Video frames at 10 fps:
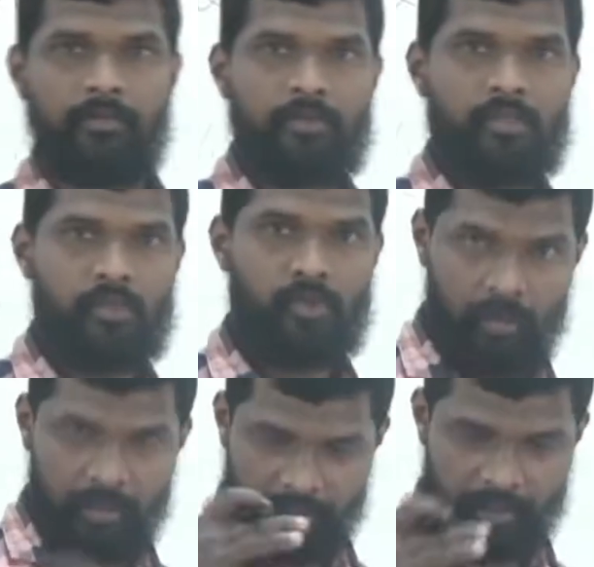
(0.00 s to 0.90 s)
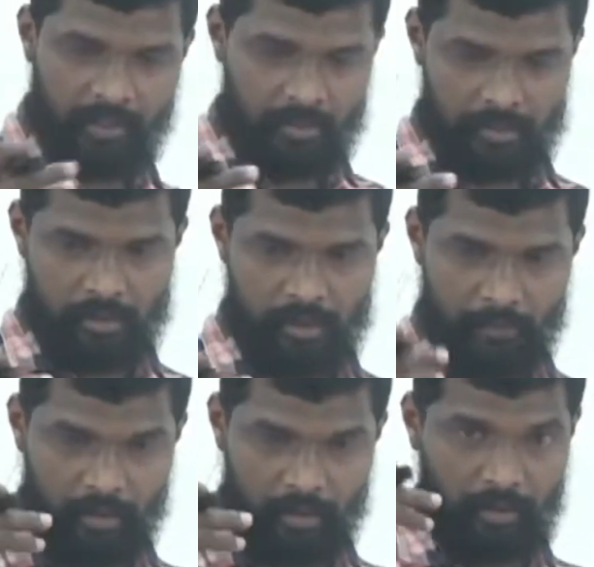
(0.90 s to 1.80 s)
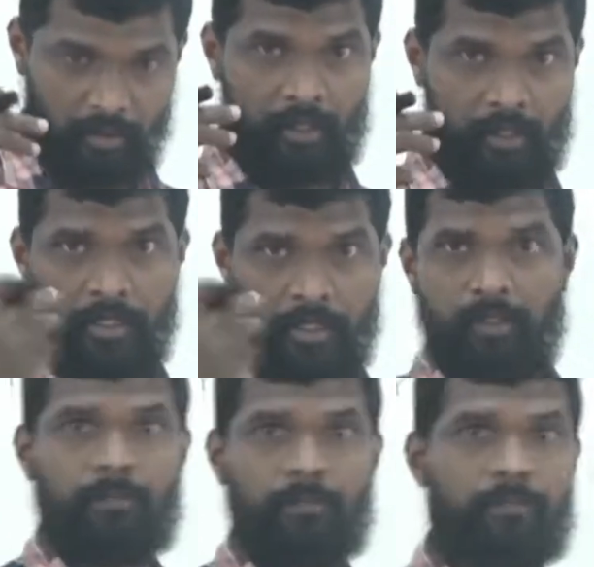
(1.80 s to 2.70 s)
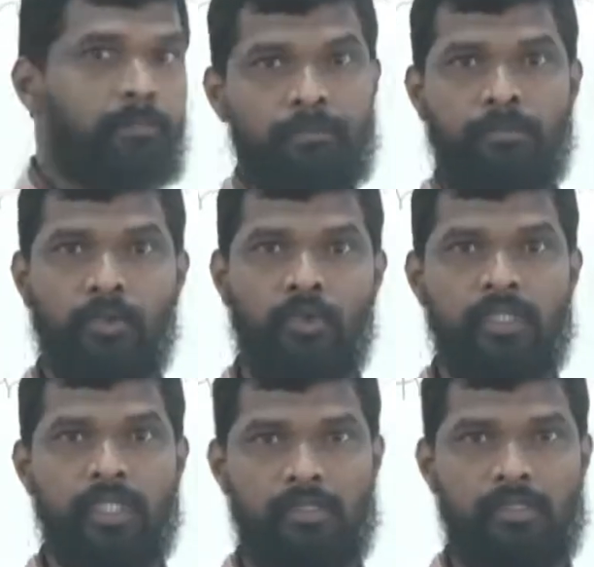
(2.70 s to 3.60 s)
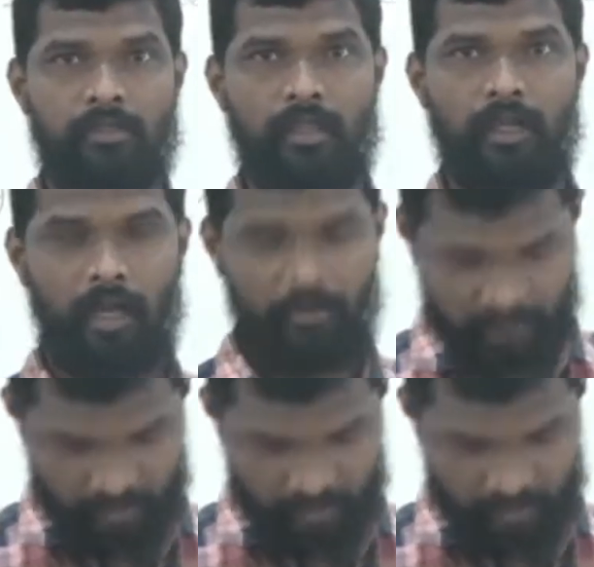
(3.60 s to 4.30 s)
So there are some another process after